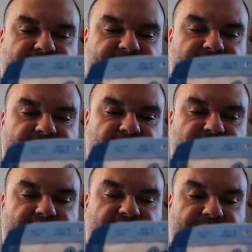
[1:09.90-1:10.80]
recipe that
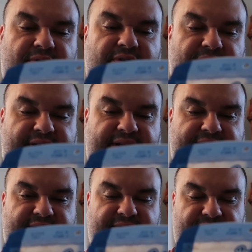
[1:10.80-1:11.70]
uses simple
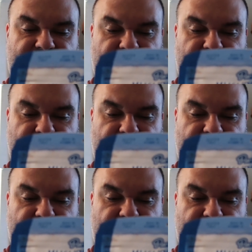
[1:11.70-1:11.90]
ingredients.